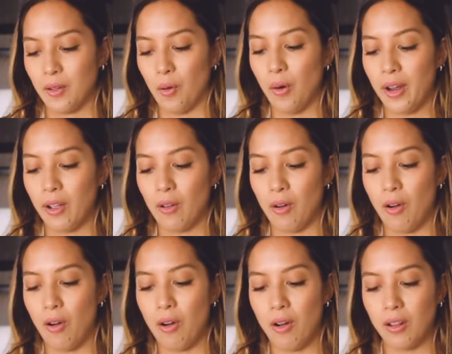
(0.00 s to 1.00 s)
oil
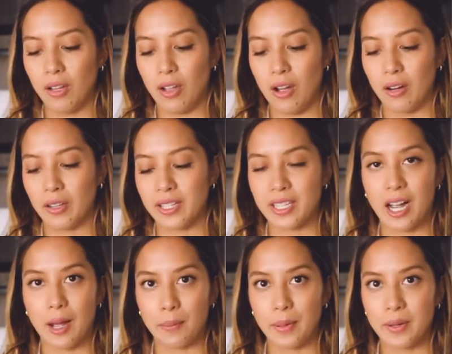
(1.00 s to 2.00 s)
all along the
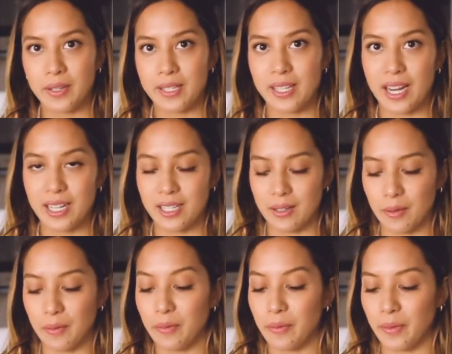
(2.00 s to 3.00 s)
top sides
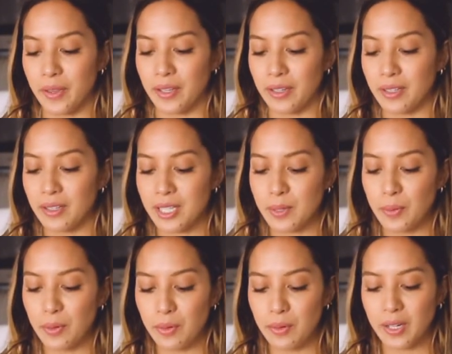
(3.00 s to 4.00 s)
of the
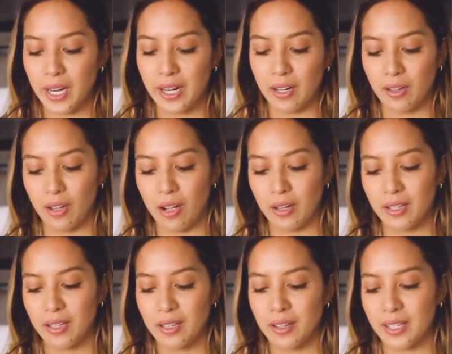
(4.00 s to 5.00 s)
spoon and
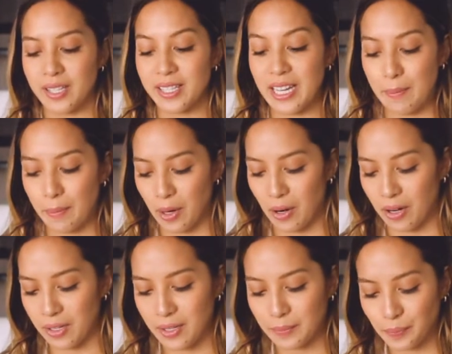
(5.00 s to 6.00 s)
along the stem
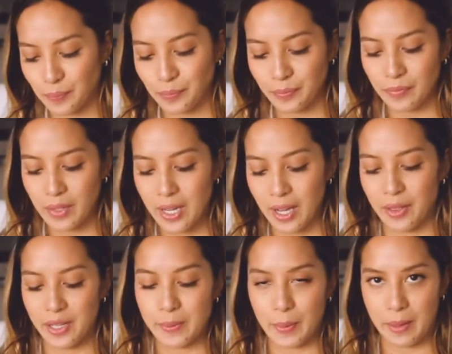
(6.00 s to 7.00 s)
part and
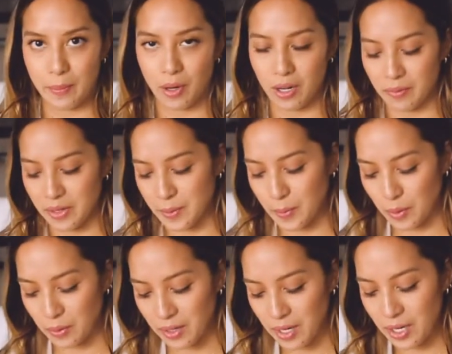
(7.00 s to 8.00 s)
the spine part of the
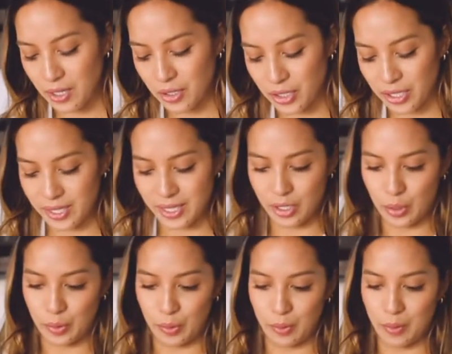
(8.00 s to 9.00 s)
spoon, just
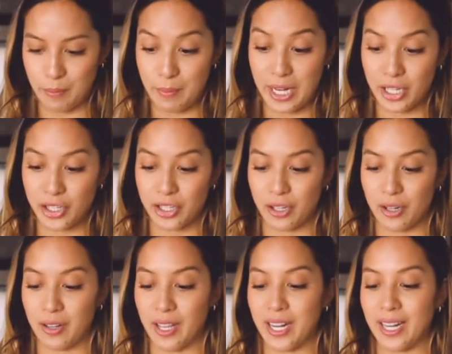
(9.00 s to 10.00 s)
to make
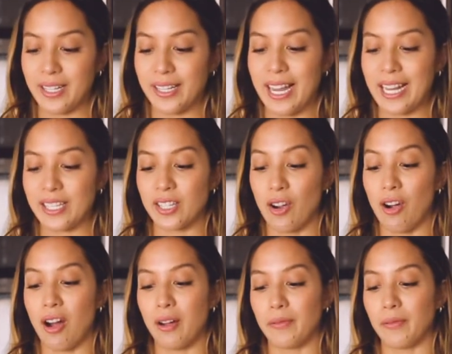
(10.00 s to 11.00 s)
sure that it gets
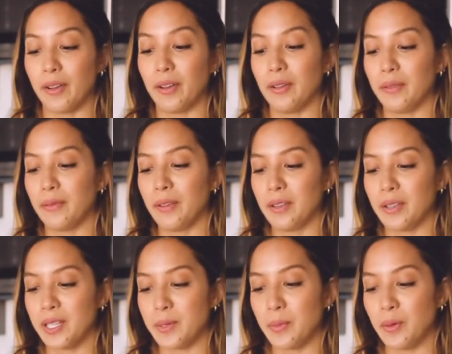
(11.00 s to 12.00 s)
off of the
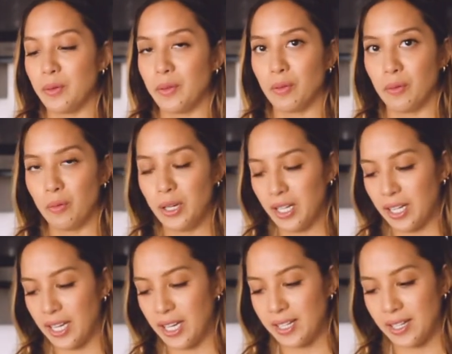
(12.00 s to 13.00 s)
spoon really
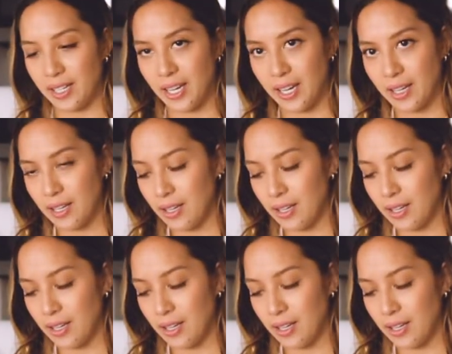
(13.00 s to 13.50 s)
easily.